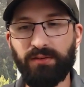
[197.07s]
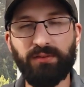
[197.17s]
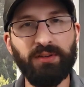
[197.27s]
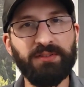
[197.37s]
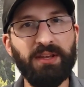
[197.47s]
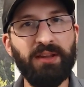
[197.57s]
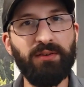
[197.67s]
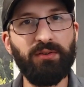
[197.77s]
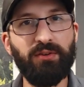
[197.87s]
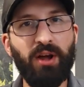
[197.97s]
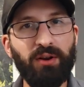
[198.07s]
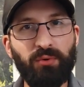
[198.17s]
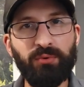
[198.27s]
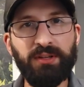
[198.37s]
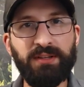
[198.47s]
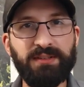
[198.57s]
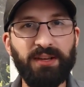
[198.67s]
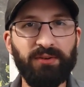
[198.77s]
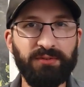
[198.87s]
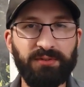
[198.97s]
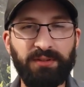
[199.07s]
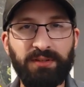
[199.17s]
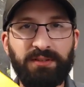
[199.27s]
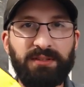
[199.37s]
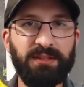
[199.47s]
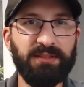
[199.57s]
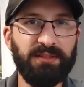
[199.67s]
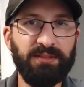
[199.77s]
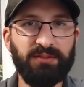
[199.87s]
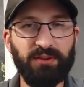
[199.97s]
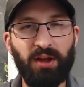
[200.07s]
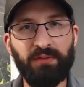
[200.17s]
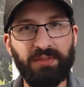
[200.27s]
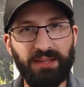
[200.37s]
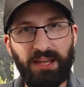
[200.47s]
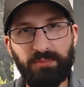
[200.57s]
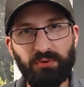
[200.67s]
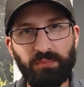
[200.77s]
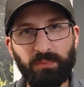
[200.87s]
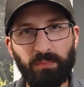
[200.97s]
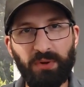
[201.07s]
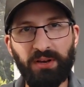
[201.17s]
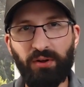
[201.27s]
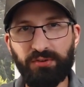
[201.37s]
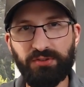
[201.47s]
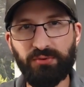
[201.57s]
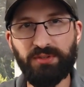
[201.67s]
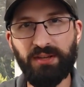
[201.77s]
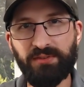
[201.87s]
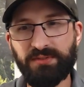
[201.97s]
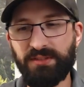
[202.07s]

because it not only tells the distance of the cable, but it also tells the